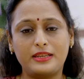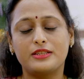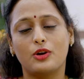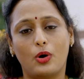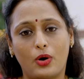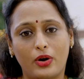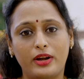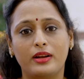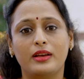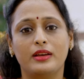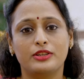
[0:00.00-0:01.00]
kit or
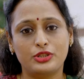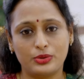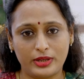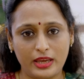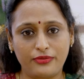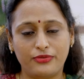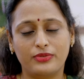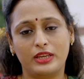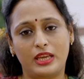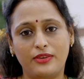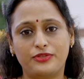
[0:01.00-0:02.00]
to give
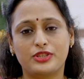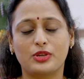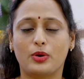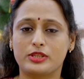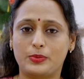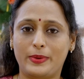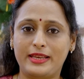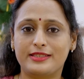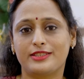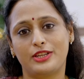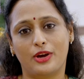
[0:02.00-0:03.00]
gifts or
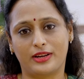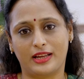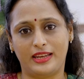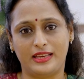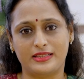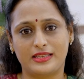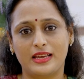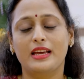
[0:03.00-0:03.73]
sweets to your colleagues.